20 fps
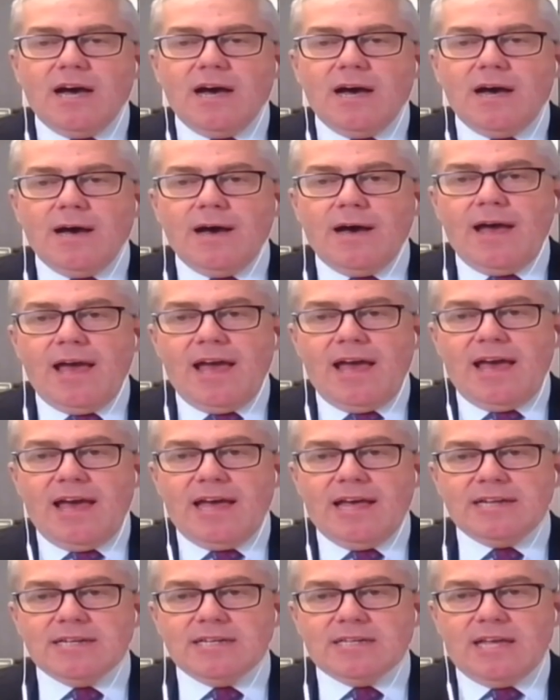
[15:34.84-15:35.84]

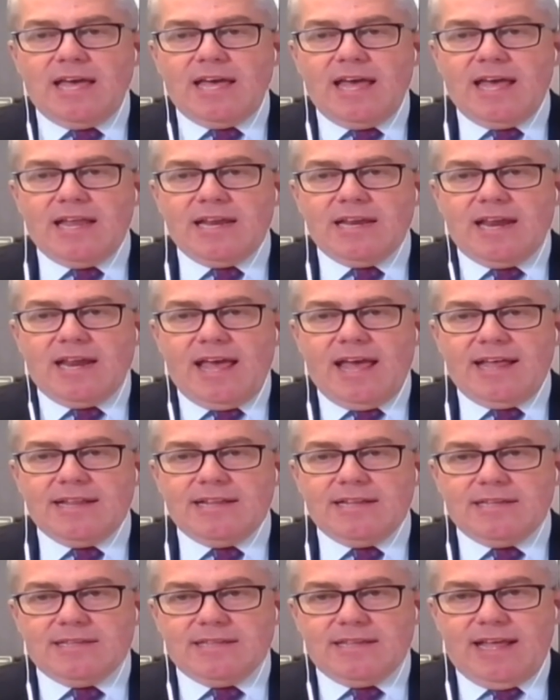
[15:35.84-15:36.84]
and
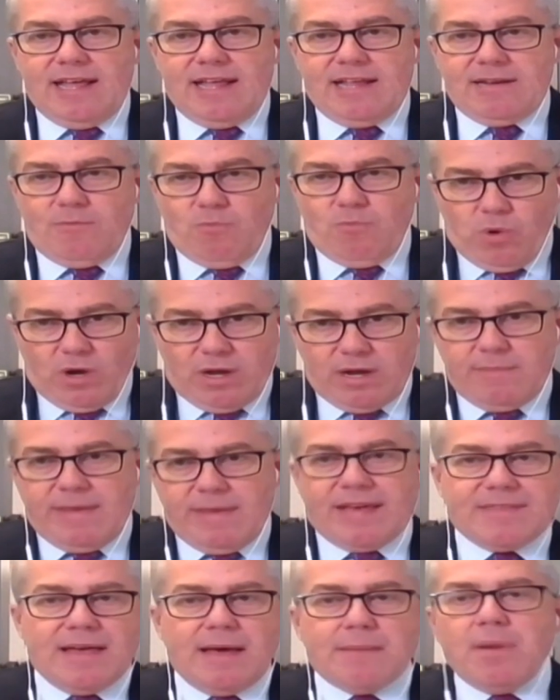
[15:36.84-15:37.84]
we're going to
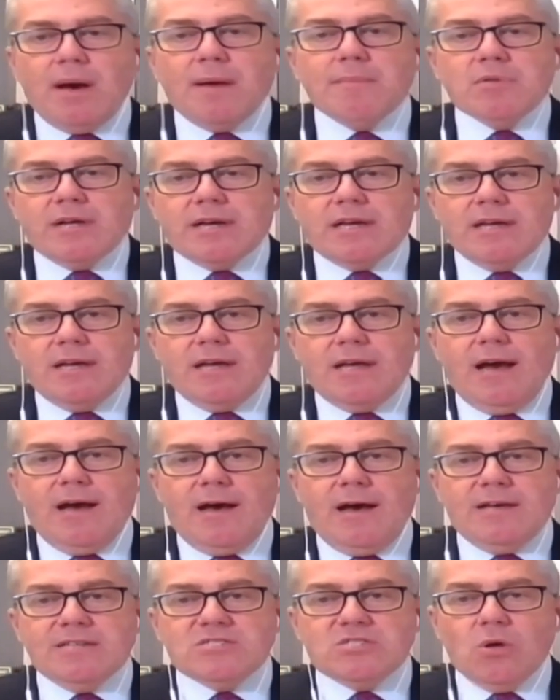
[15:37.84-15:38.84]
make that public.
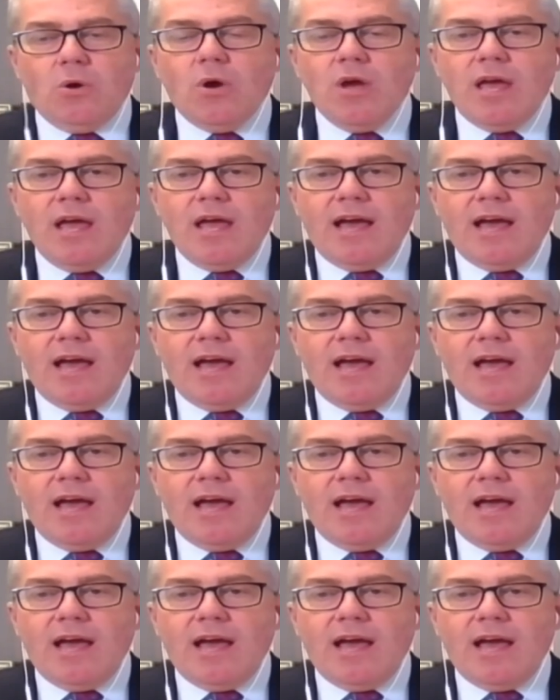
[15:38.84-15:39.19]
So